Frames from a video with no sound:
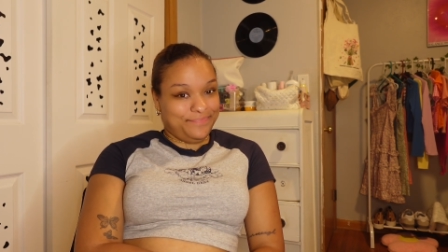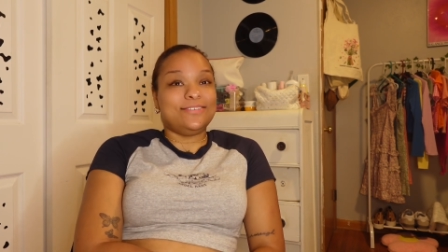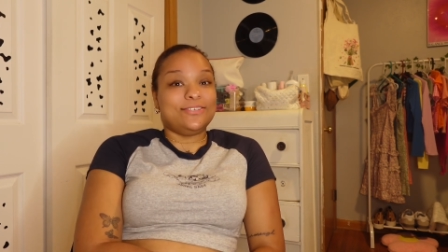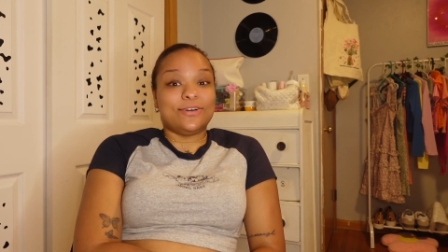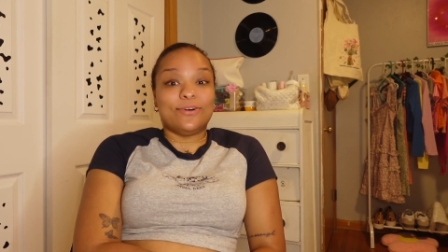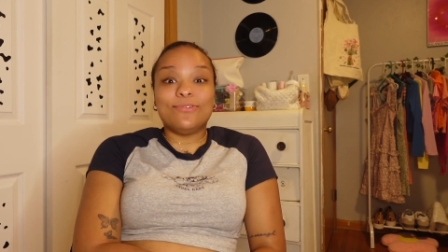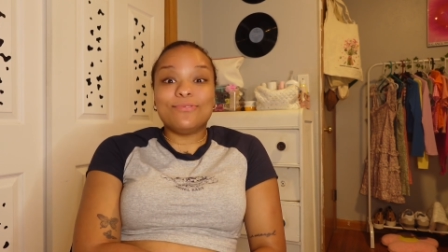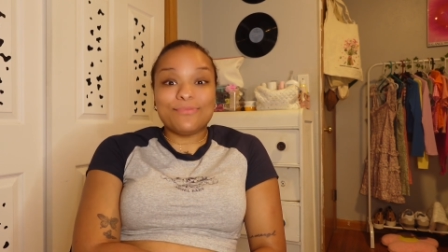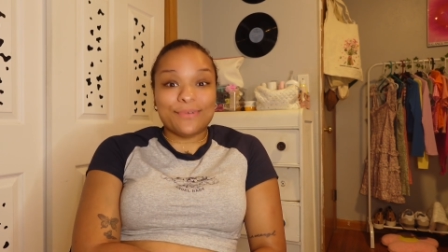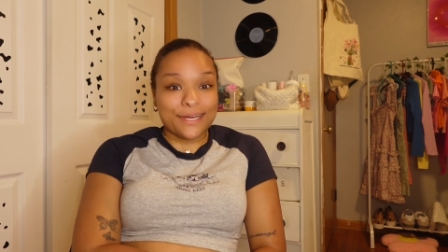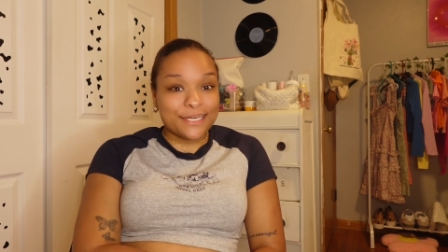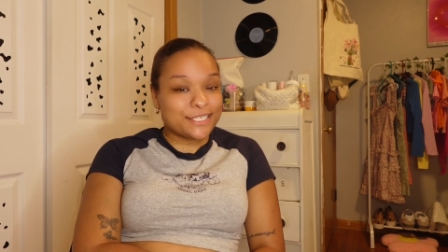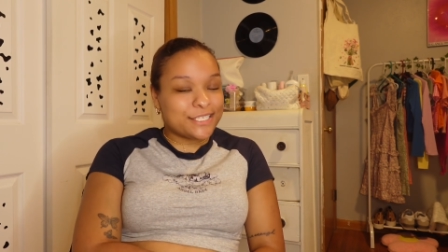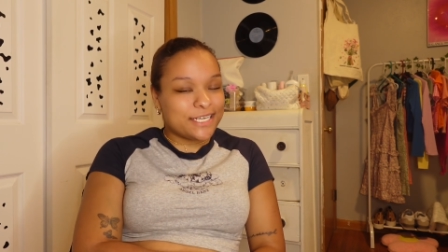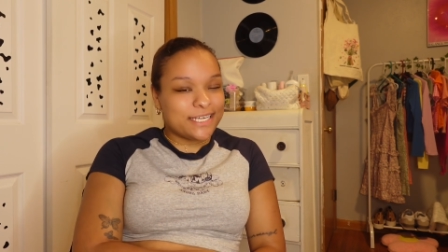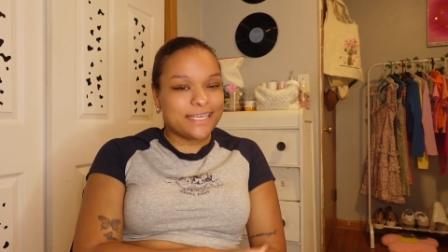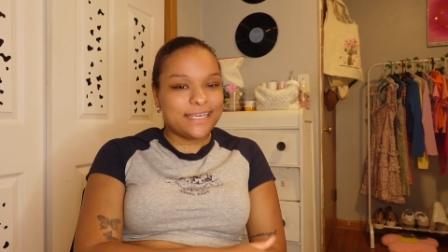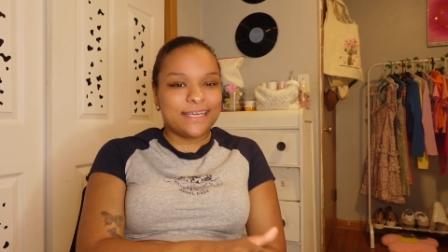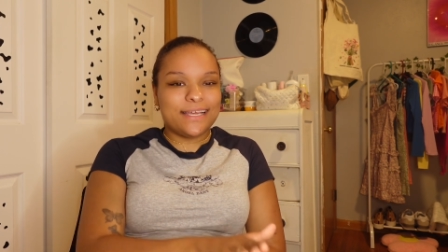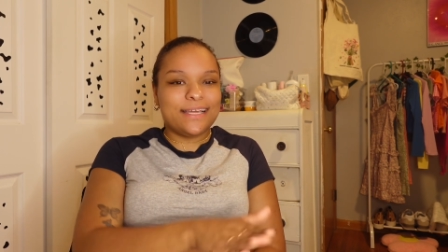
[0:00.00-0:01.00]
Don't rush
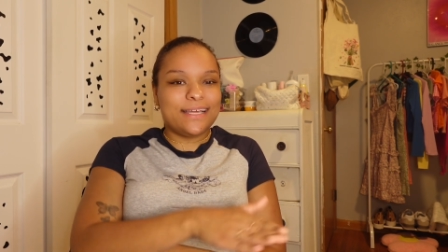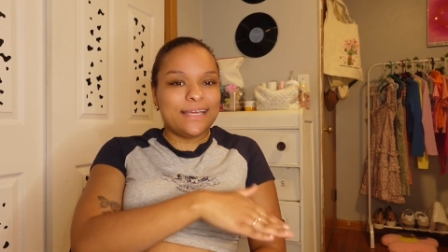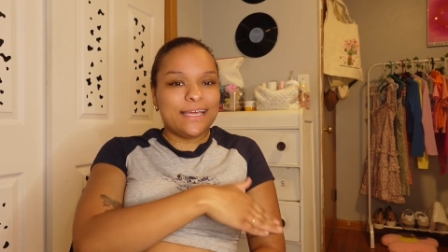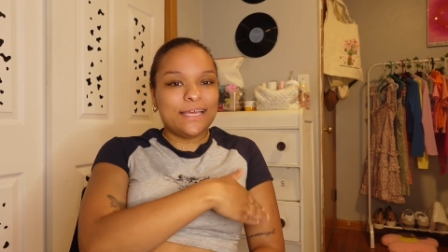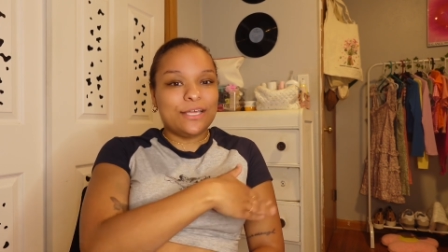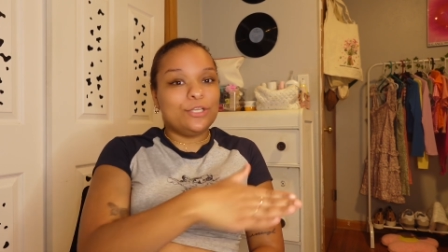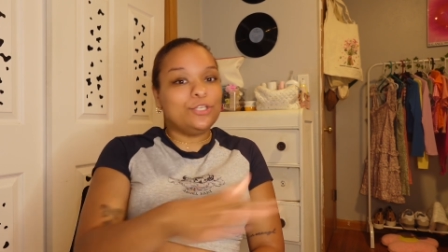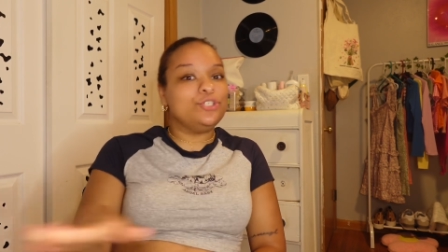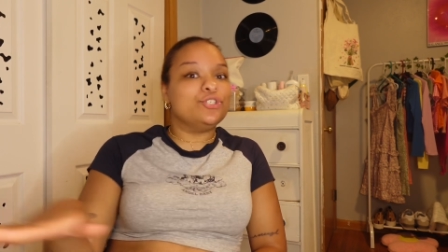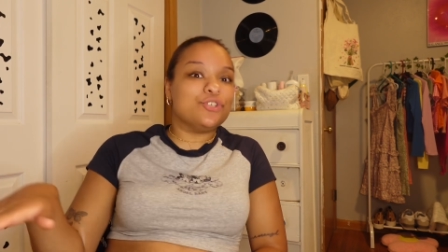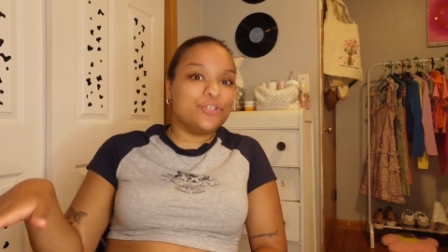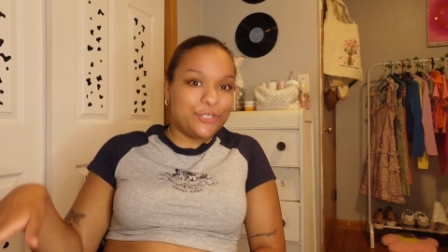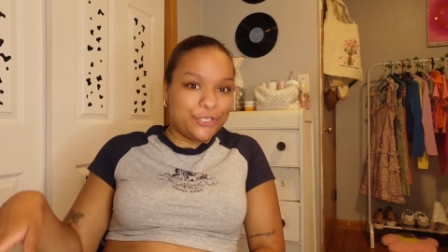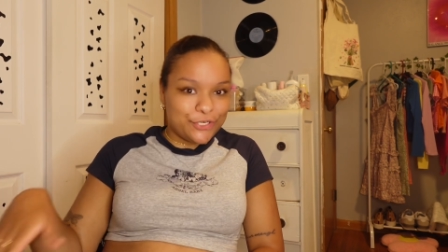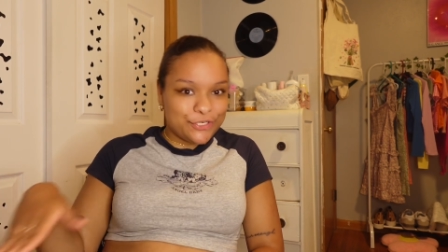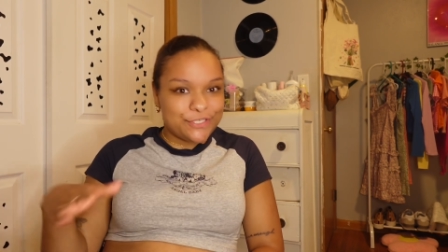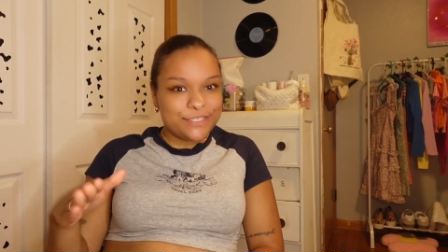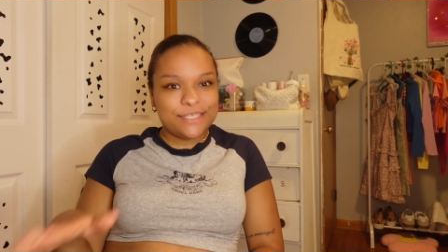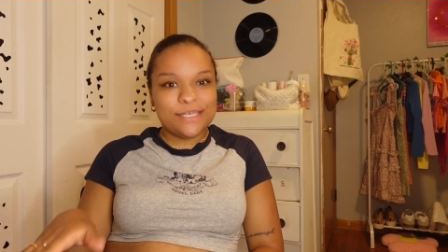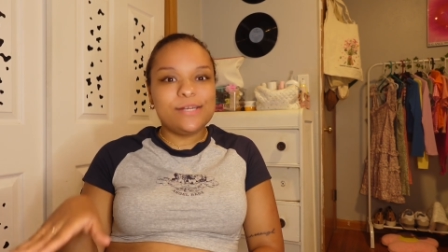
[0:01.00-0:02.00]
it. Enjoy
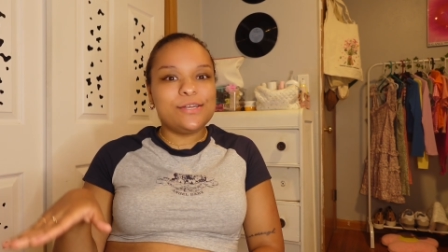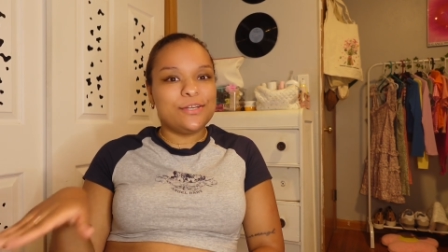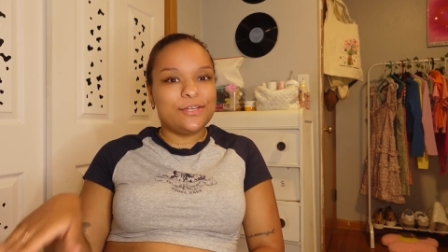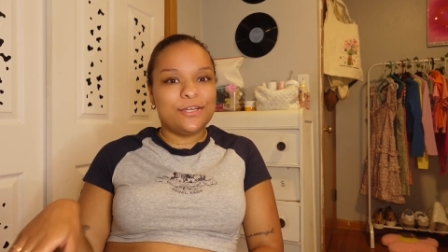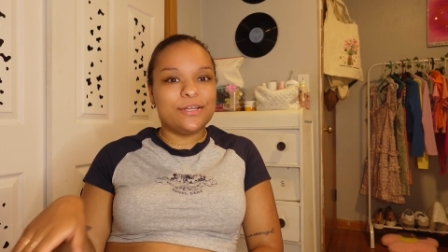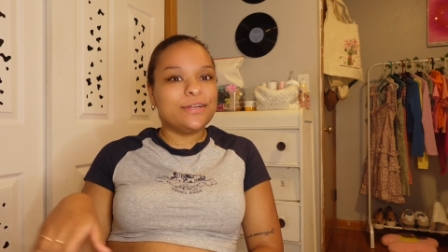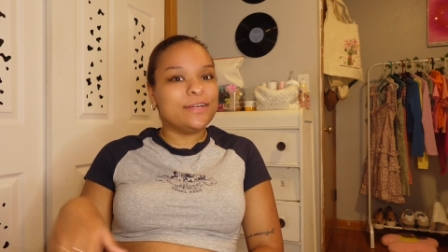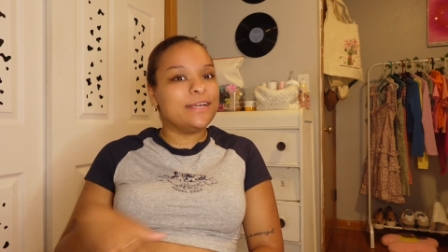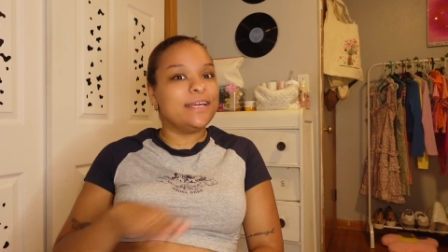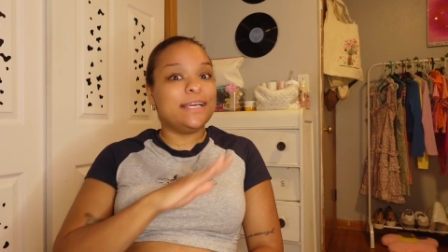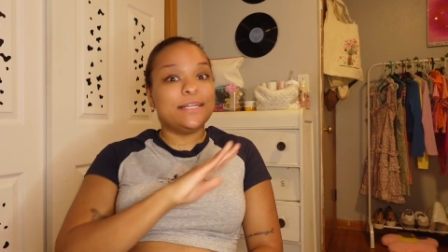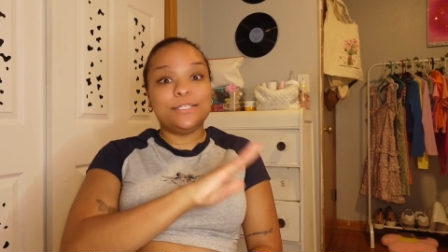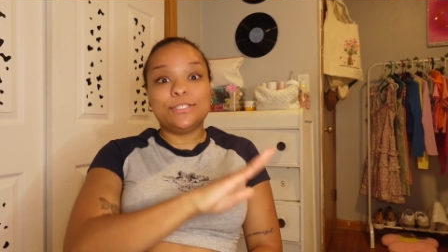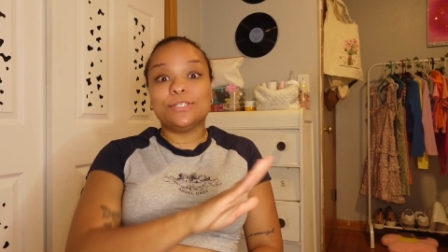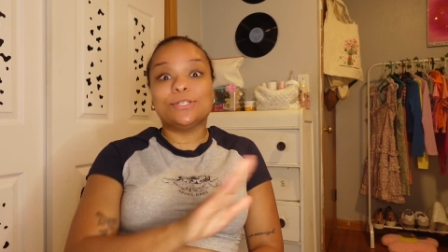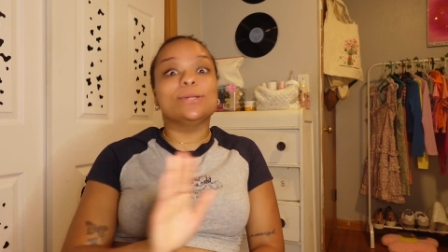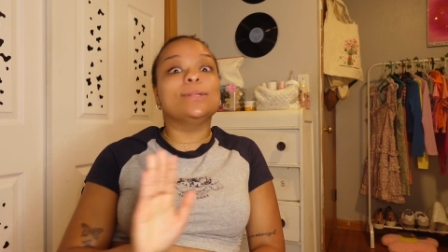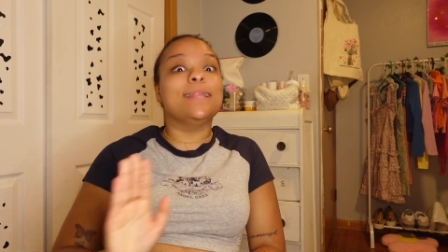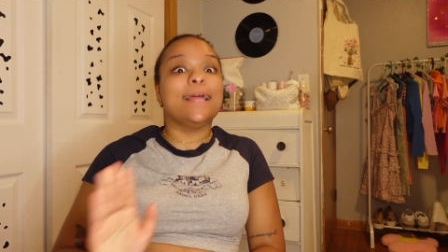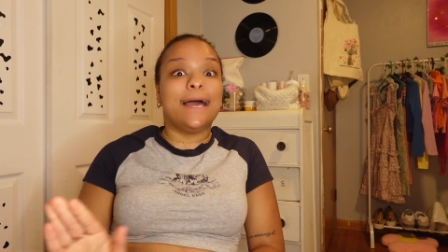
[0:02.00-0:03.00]
your senior year. It's
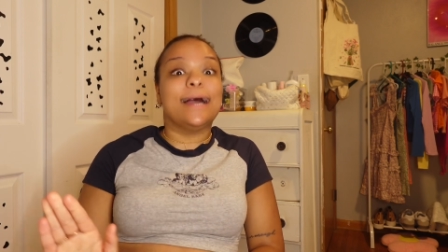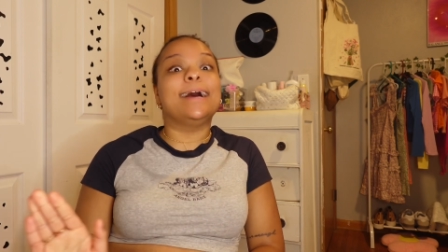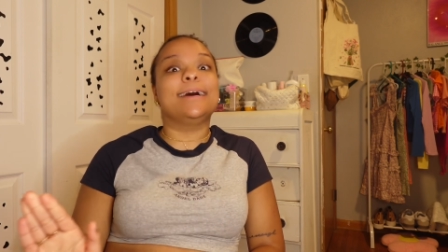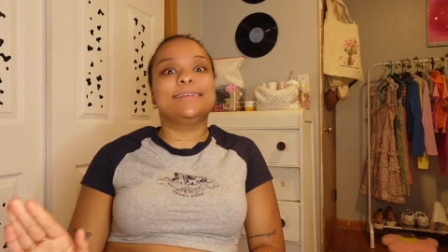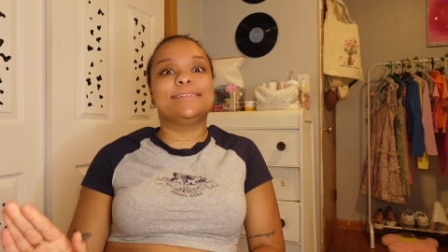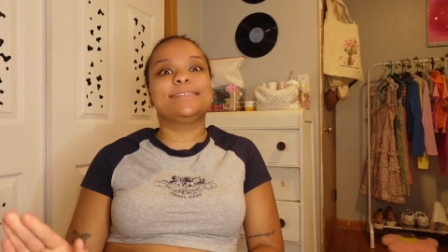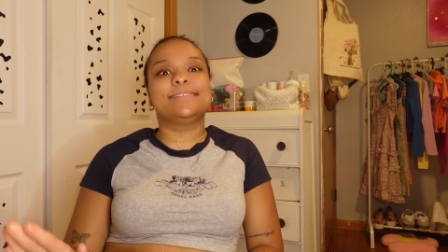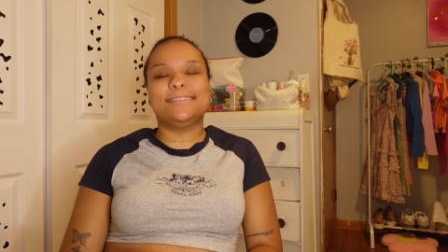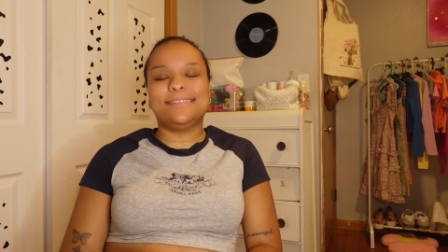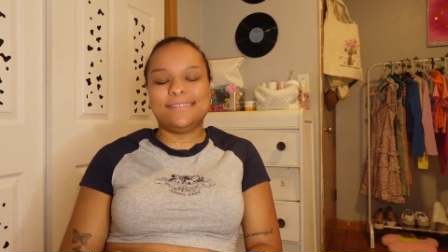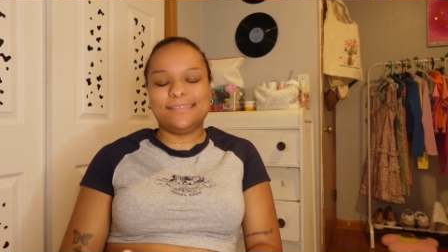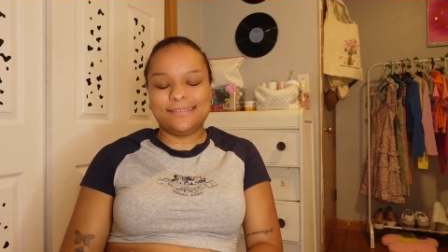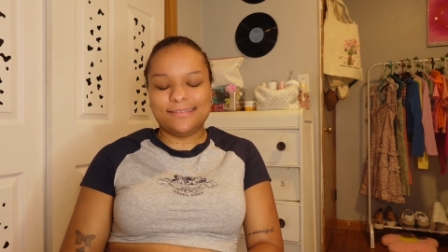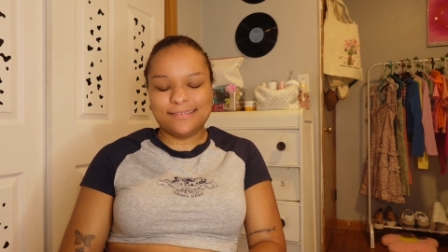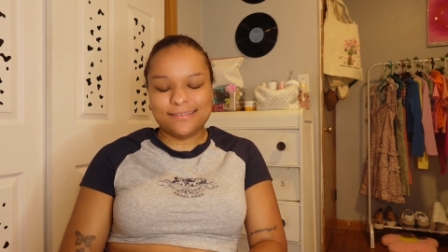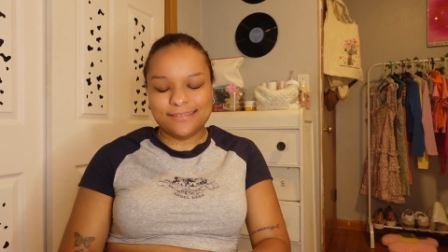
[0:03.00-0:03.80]
your last